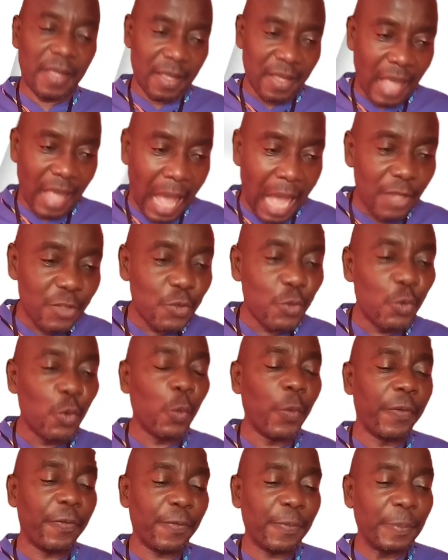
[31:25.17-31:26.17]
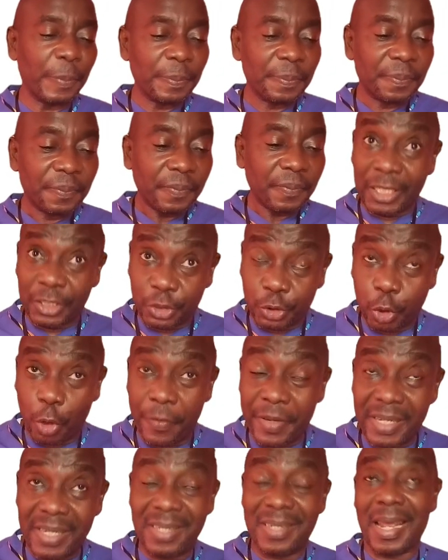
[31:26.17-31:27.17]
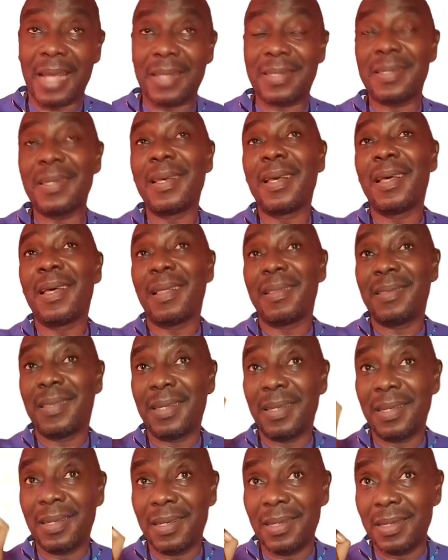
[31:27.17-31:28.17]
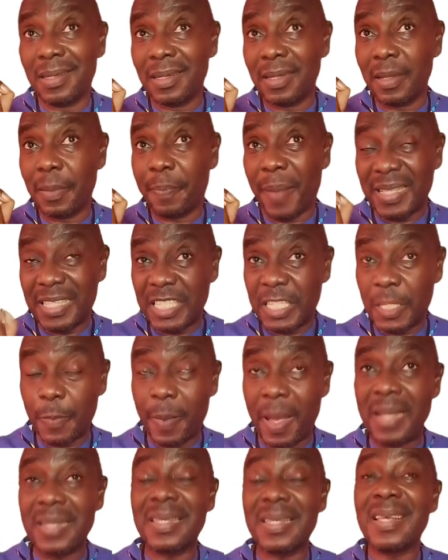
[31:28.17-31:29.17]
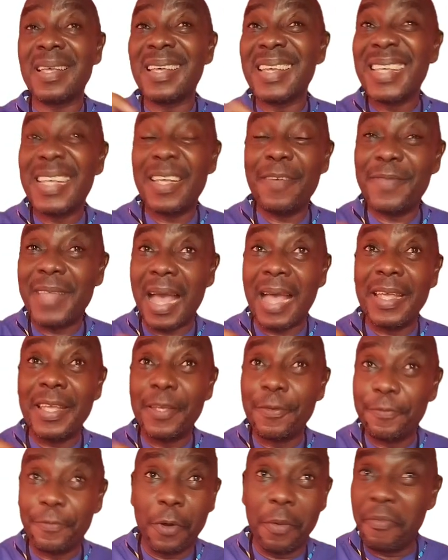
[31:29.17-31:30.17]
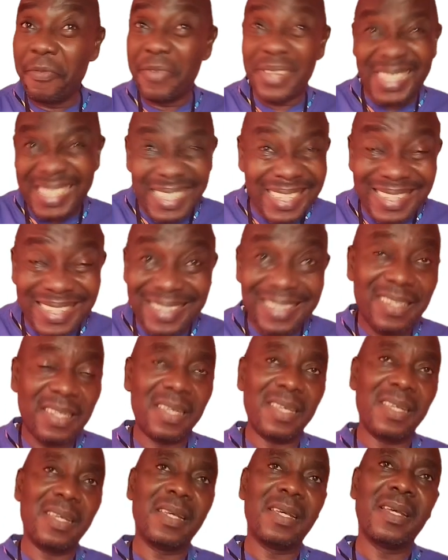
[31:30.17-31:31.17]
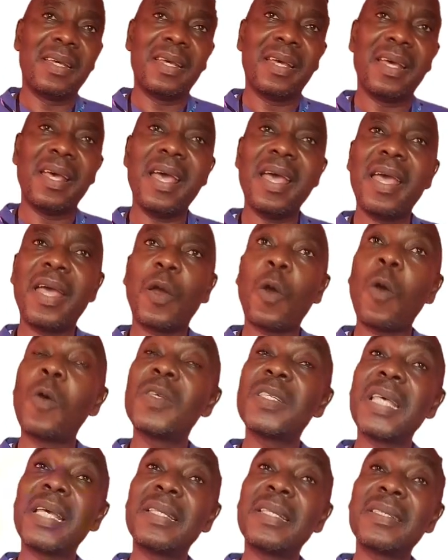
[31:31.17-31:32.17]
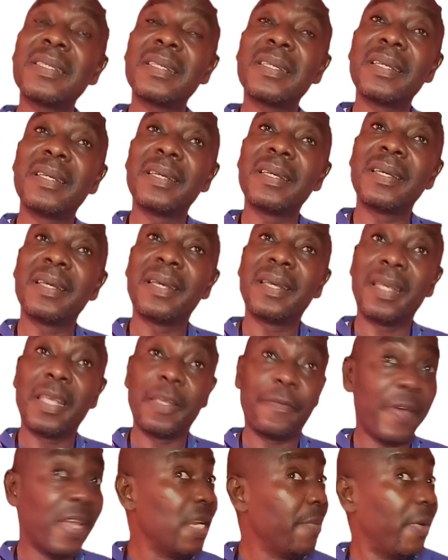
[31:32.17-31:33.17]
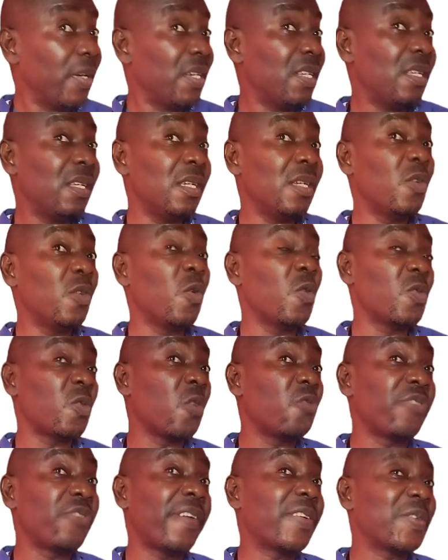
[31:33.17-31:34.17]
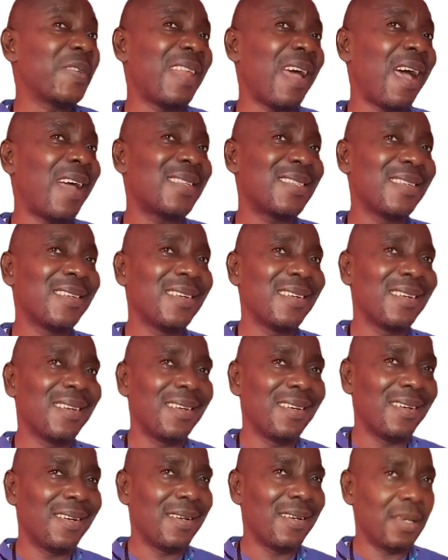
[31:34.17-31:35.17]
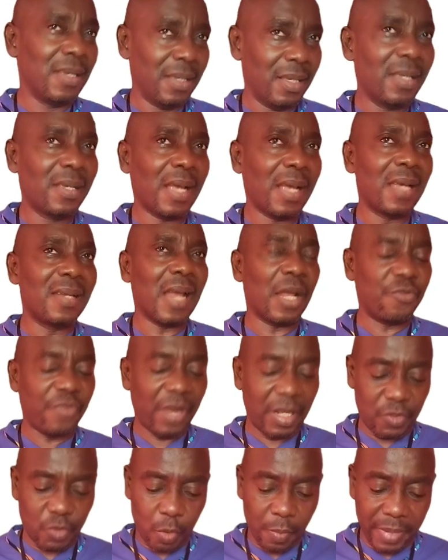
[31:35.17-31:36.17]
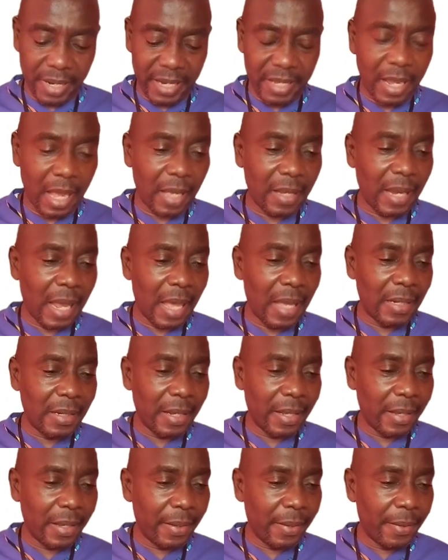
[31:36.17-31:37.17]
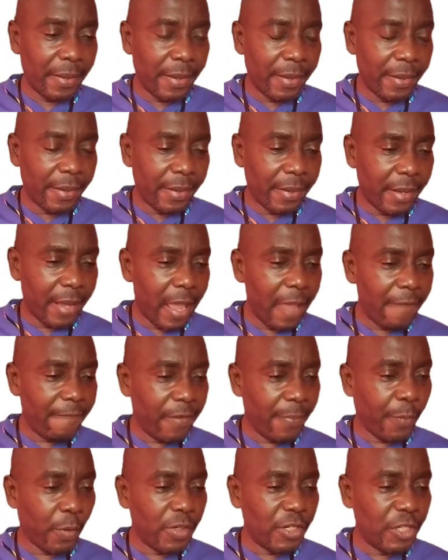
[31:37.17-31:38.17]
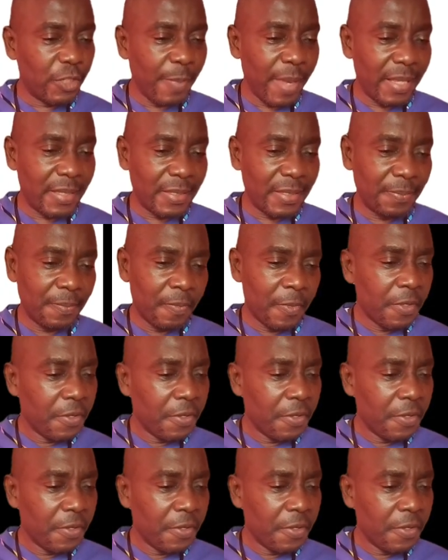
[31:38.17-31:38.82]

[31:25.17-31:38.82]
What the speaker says: has to do with ensuring that the participants give their informed written consent. If anybody goes contrary to that, it can attract some legal and heavy punishment.